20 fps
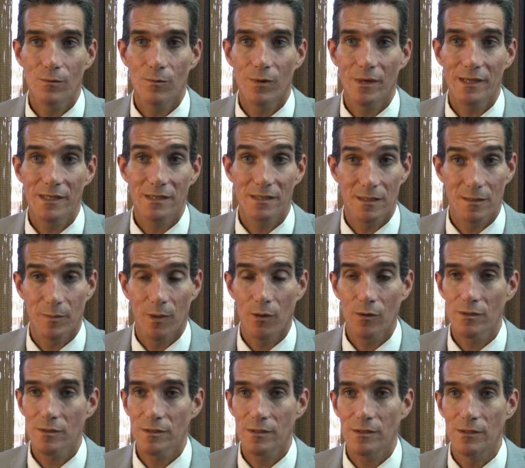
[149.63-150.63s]
what it's
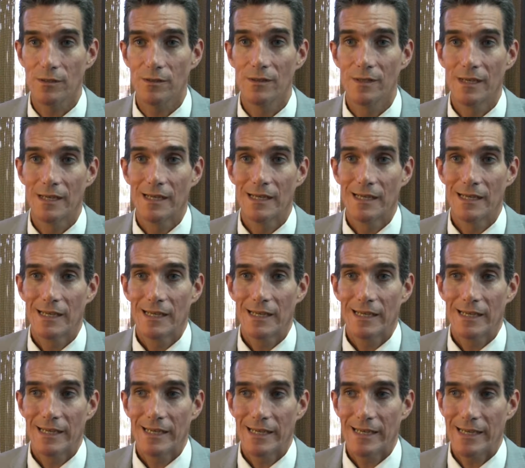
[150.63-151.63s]
supposed to do.
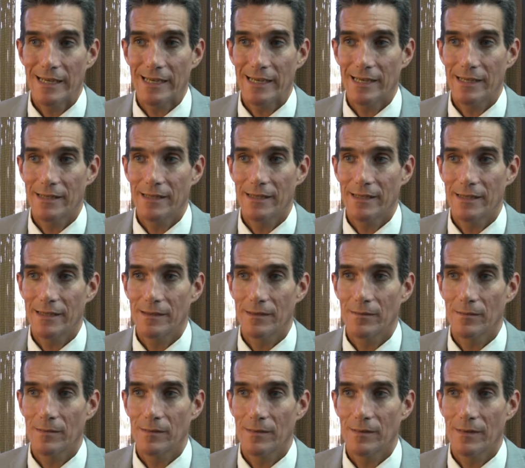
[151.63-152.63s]
And
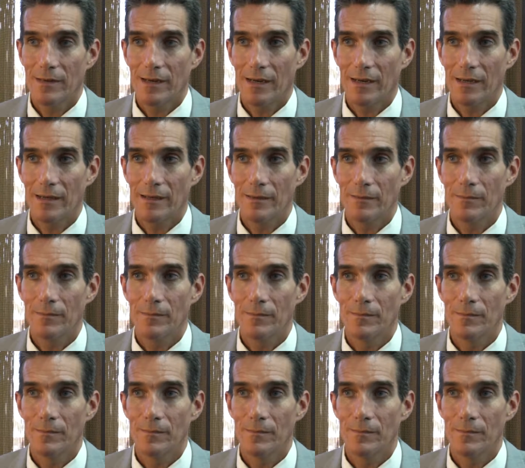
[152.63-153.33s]
I